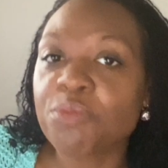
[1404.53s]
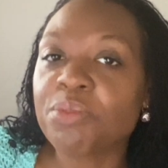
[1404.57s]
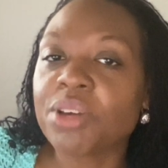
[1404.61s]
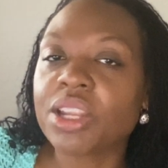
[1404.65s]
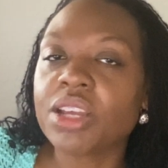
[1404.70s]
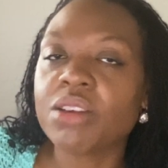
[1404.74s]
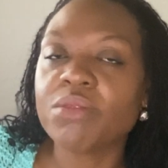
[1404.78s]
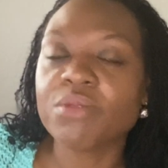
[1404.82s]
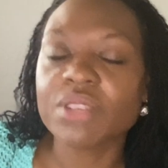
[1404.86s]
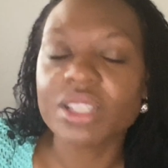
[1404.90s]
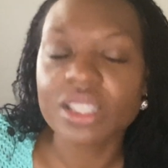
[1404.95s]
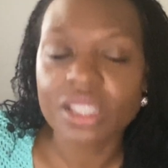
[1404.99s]
but
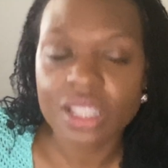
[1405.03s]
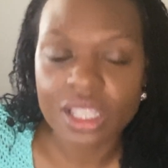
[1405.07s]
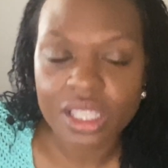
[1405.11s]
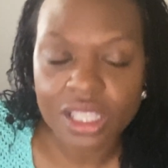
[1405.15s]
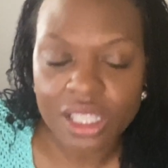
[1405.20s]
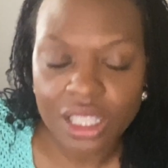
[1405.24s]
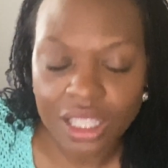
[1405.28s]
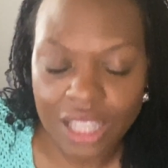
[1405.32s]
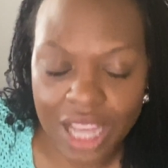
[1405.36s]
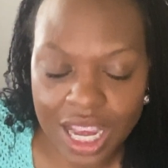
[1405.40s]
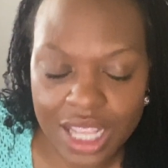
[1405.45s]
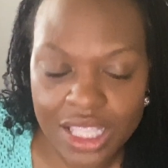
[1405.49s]
it was
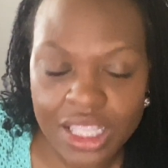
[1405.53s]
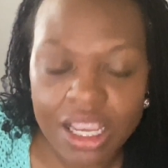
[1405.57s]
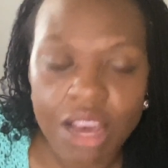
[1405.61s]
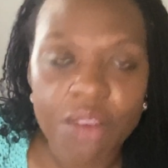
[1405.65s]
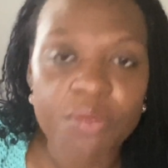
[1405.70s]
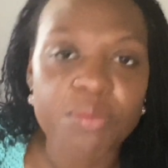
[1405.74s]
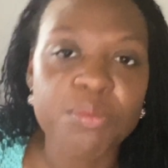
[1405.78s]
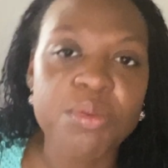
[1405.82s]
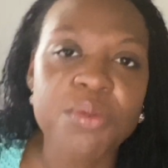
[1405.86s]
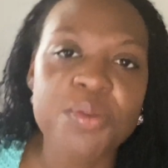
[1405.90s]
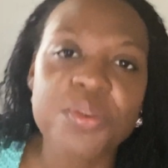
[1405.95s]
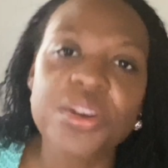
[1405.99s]
just lots
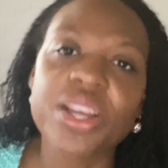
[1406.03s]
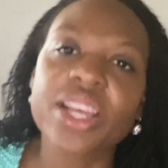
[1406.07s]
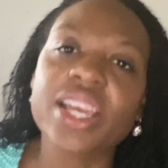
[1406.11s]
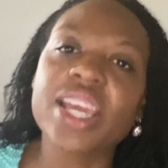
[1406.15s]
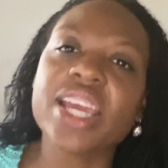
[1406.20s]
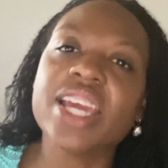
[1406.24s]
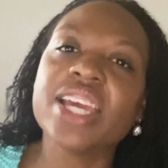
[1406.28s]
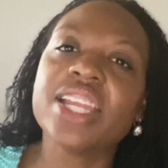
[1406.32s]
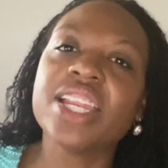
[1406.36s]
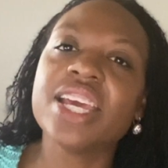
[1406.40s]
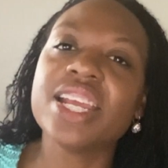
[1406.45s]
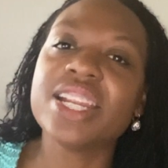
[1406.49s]
of pouring
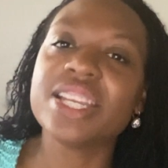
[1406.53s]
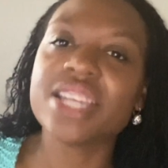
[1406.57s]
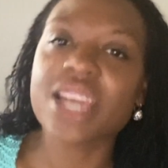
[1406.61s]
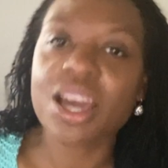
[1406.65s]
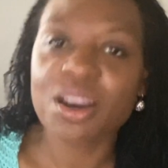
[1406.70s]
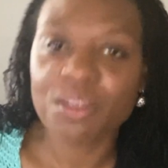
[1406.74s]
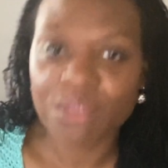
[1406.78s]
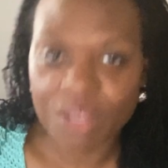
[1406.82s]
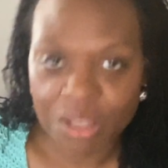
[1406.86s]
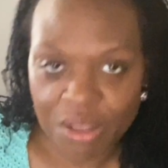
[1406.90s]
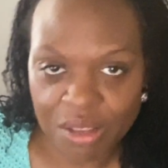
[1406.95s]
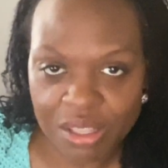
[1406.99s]
in and
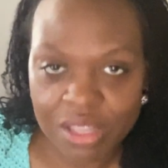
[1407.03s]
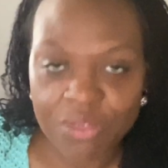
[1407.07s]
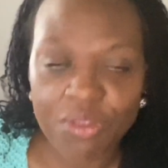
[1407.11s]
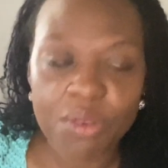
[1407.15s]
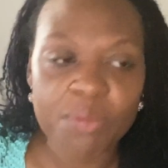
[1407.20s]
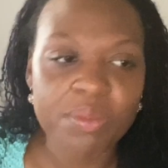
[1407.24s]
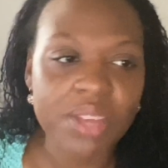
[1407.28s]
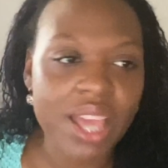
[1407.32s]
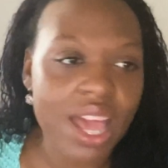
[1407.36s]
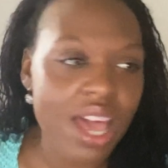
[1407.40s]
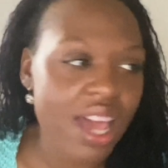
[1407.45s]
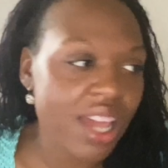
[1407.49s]
downloads
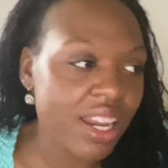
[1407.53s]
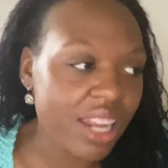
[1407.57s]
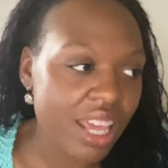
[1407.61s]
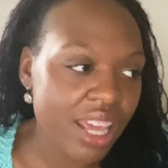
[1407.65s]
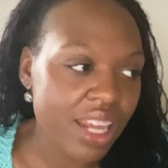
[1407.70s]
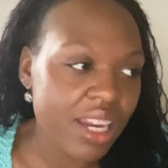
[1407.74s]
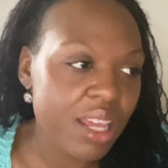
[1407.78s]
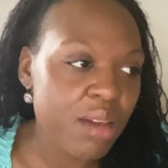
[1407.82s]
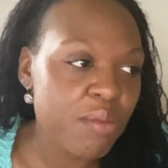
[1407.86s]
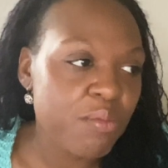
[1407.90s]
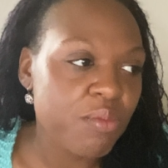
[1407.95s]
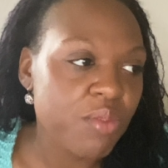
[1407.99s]
from God
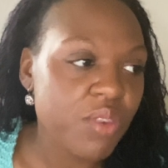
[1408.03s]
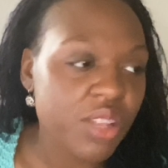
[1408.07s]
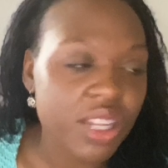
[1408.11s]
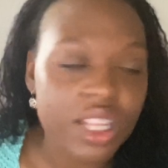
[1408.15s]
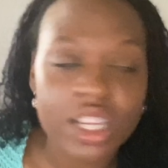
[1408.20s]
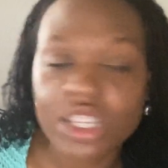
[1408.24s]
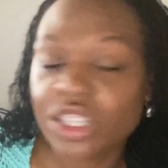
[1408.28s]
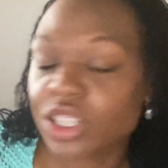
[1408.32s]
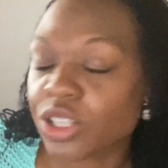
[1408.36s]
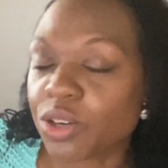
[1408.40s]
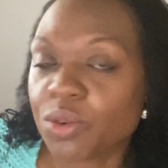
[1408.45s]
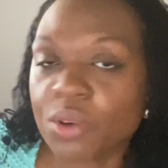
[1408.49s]
and Him really
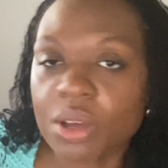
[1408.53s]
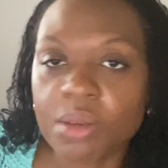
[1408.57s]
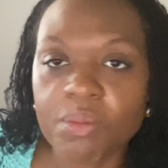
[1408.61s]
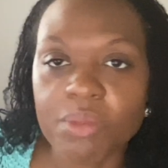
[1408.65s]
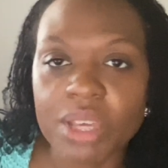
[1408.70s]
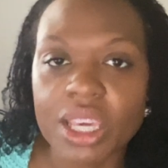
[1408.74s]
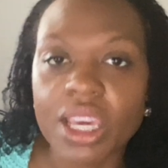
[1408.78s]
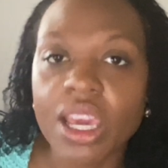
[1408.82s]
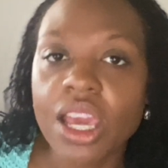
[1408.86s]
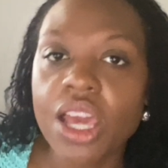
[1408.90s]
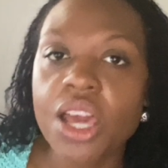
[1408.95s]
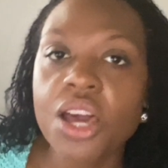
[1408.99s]
showing
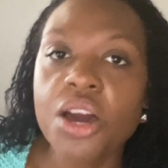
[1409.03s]
me